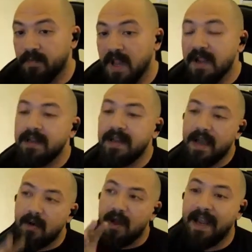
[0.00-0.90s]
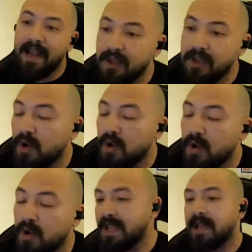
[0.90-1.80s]
Now, I know that
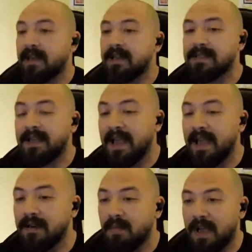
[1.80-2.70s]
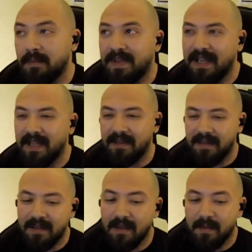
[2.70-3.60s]
mechanics, again, might be a
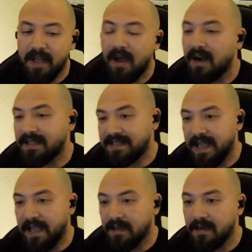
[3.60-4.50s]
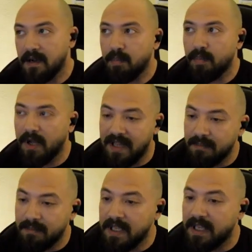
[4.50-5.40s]
little bit hard to get, but let
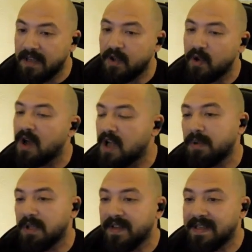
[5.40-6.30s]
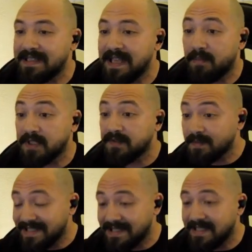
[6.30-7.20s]
me give you a couple of examples from
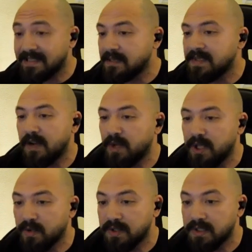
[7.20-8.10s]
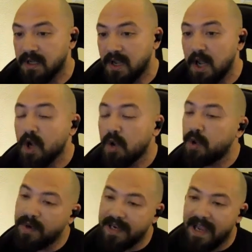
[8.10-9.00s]
the systems that we use. We
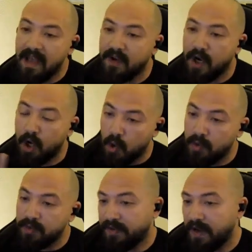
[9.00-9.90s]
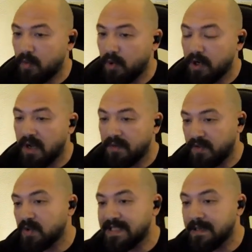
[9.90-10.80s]
already have our own framework of
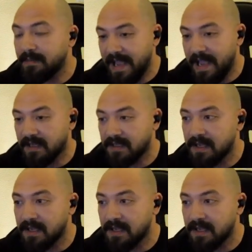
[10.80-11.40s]
using mechanics.